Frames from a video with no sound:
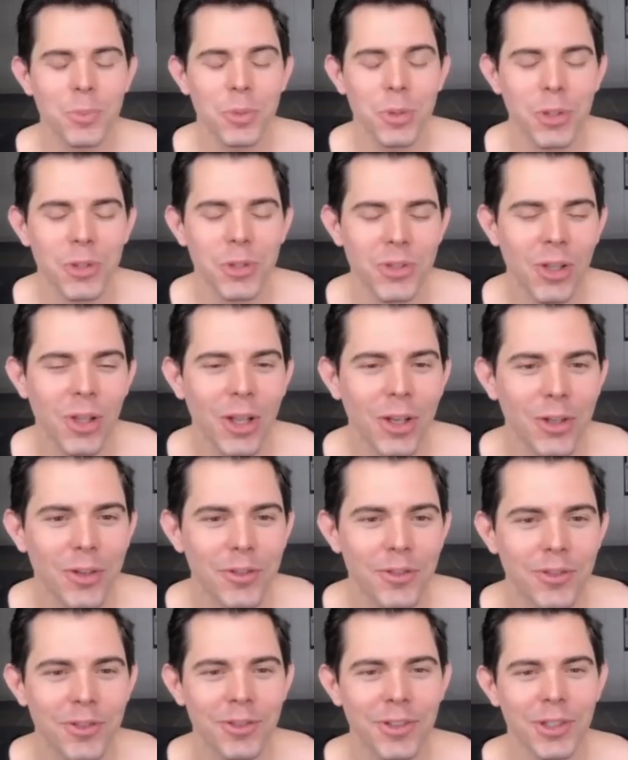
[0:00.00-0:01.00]
because a lot
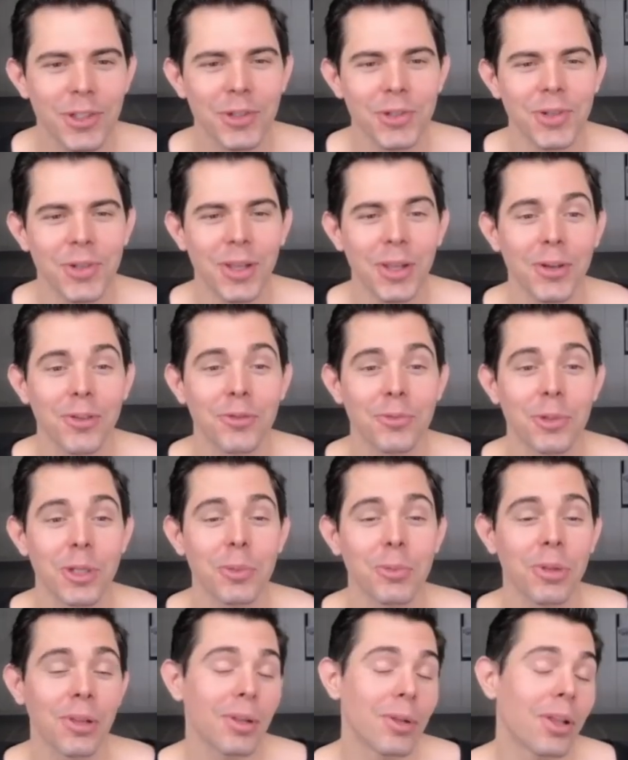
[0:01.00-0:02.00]
of you know a lot of
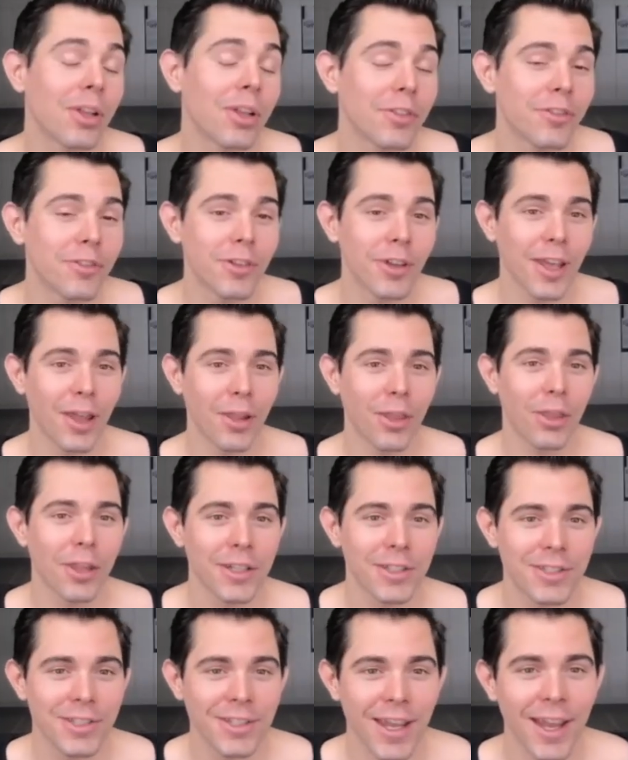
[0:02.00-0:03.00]
people a lot of
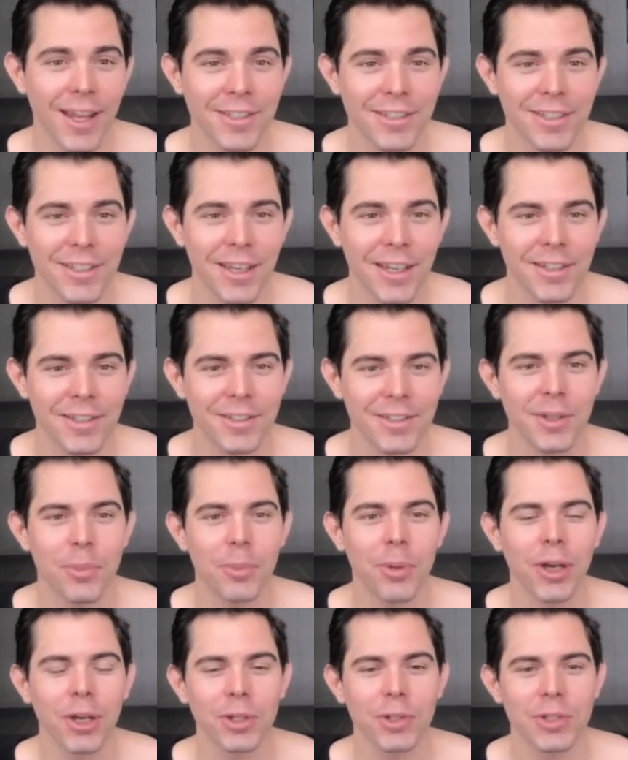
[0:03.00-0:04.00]
athletes ask us
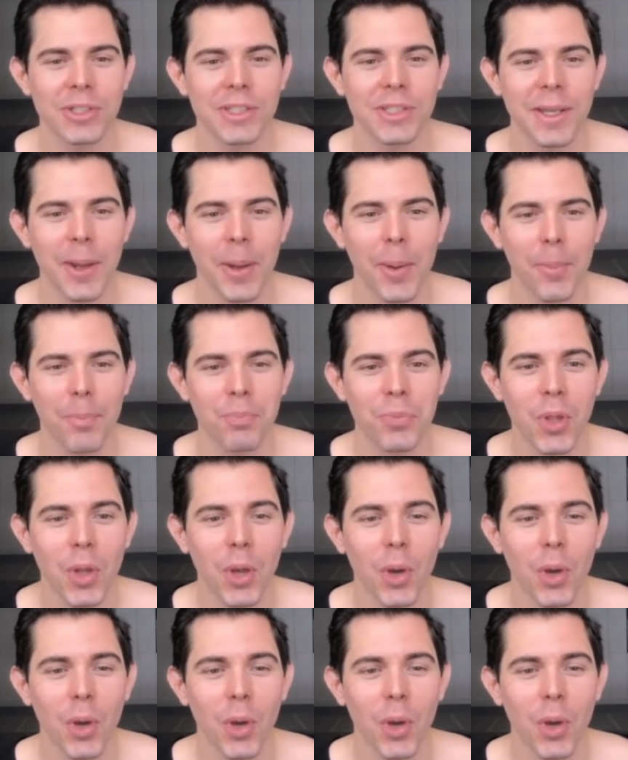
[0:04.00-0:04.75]
about um,